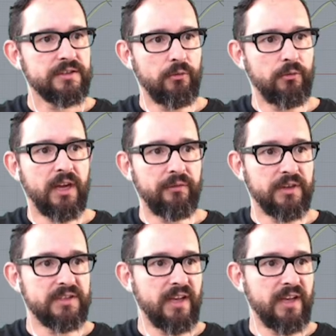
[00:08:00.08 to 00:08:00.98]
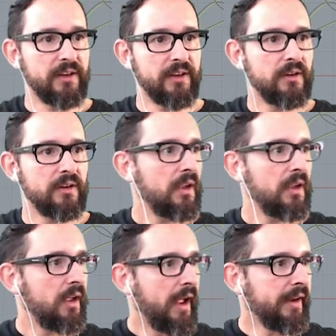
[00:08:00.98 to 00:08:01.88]
we can fix that,
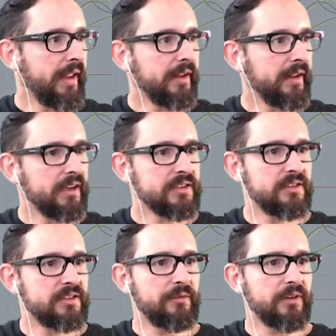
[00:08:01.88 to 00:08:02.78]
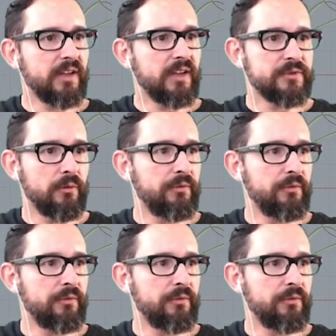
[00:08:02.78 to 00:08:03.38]
and then there's different types of